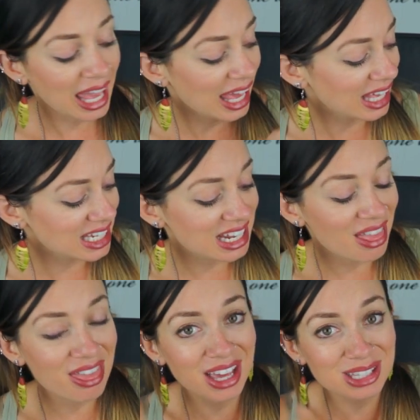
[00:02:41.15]
And
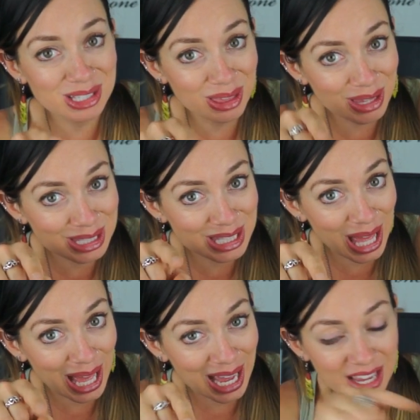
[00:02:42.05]
thanks to this
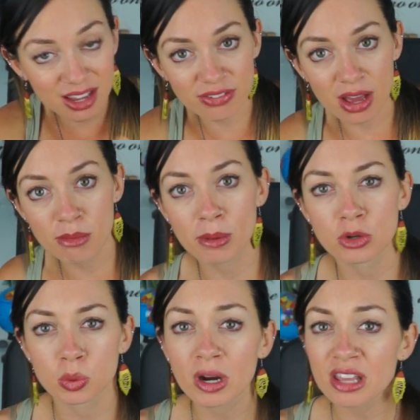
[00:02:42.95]
guy, if I'm
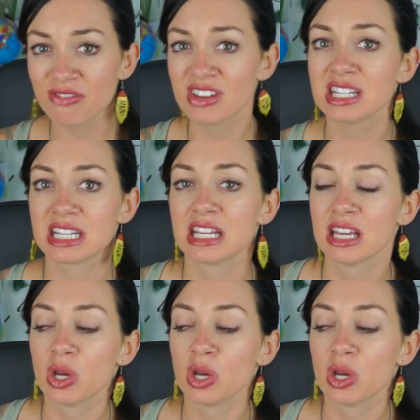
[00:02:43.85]
about 20 feet